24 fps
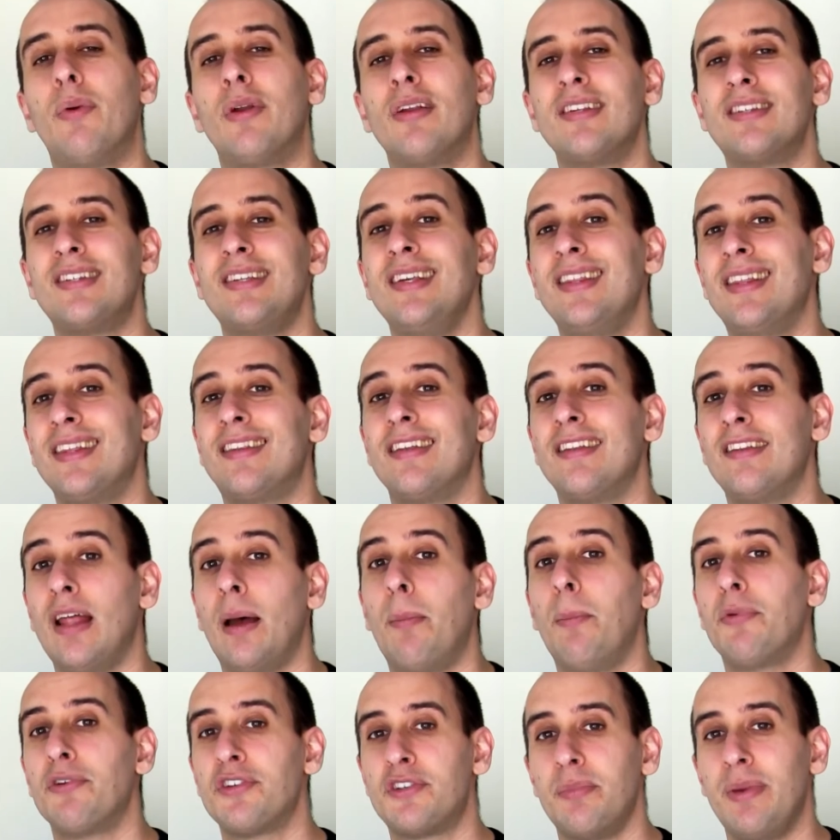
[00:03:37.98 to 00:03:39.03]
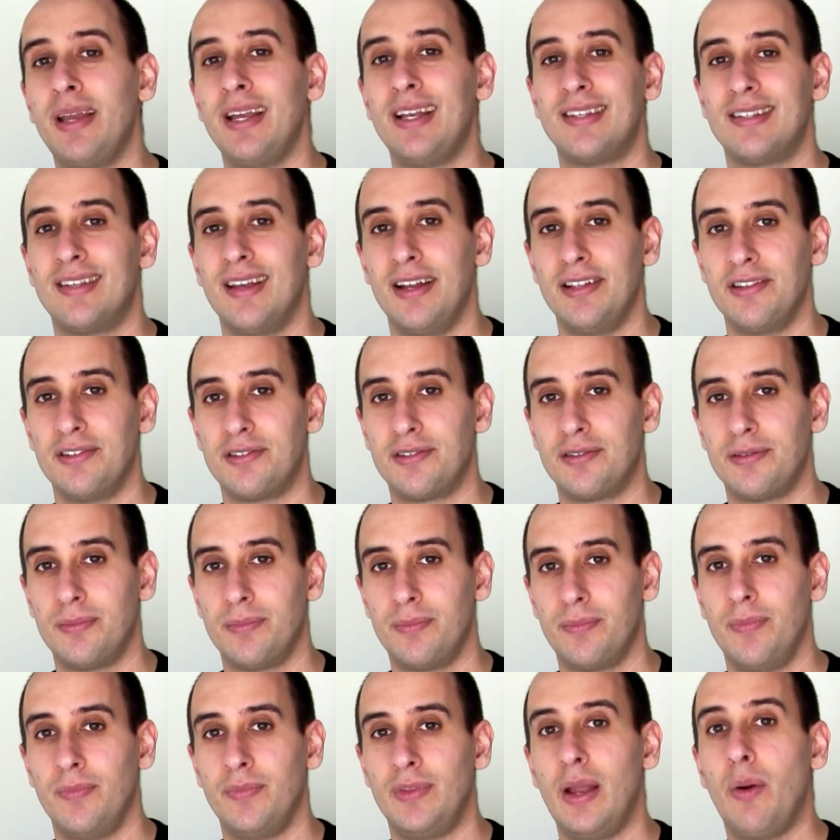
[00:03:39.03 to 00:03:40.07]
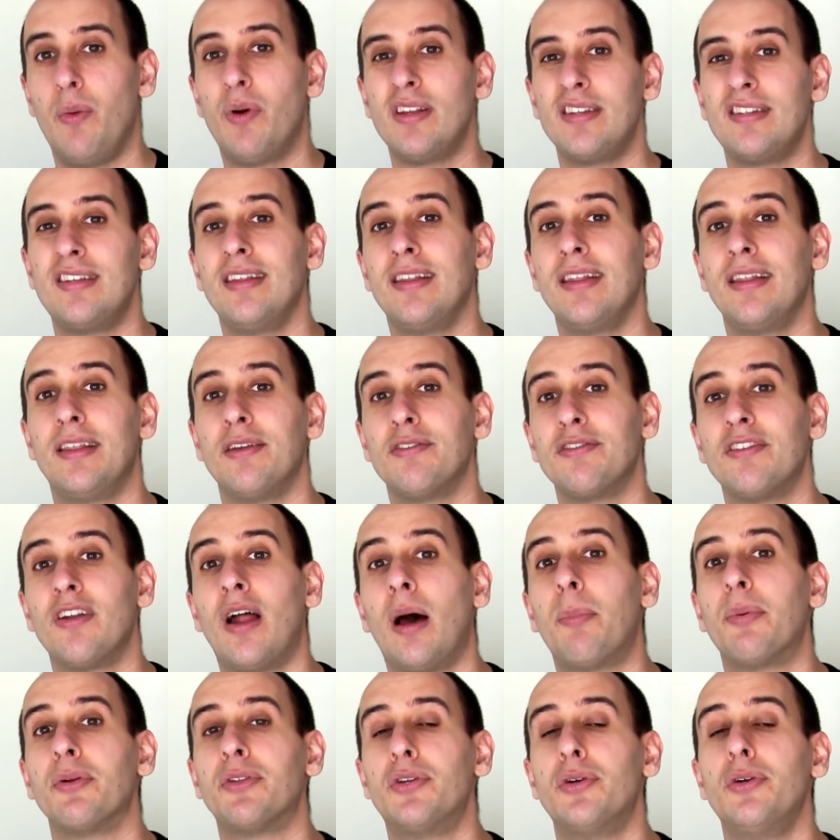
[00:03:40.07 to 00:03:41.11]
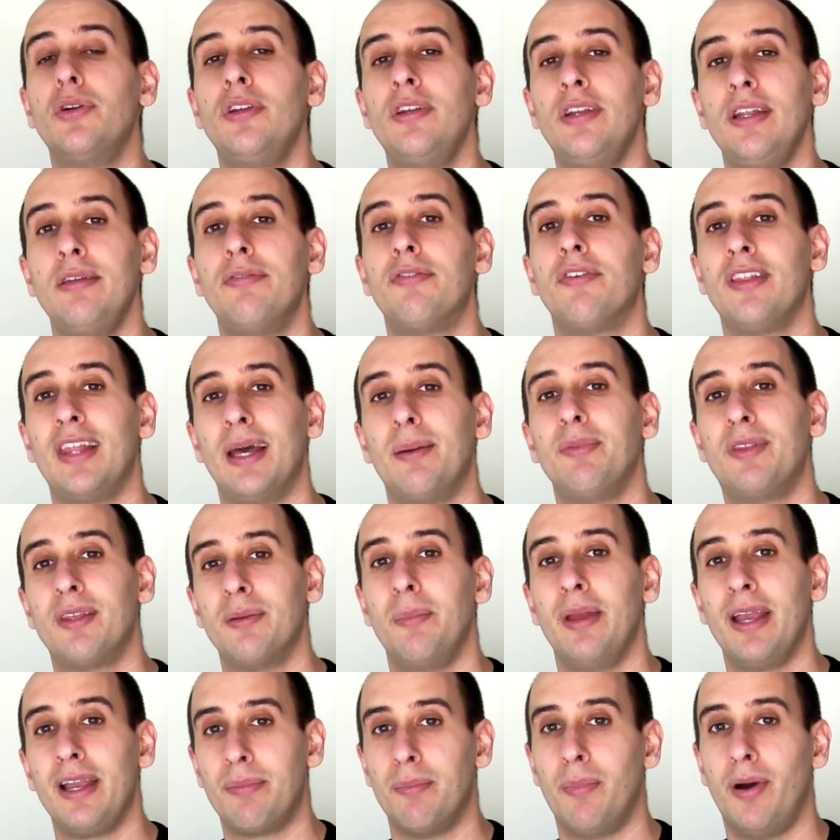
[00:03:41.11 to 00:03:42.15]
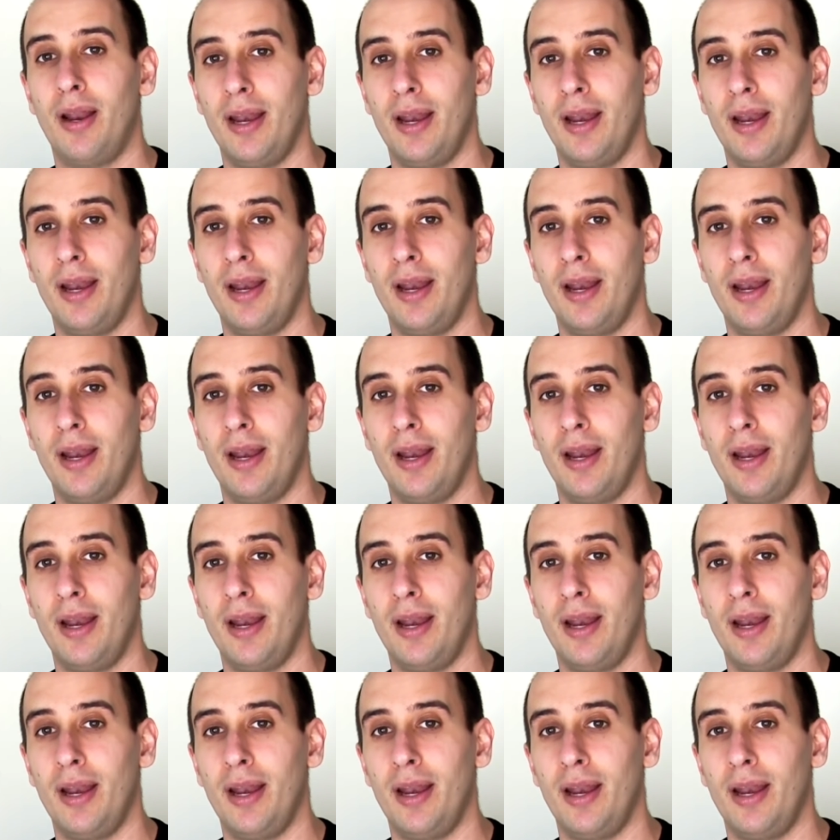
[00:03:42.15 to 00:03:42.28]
They want to see that the numbers make sense. They want to see that there's an opportunity for them to make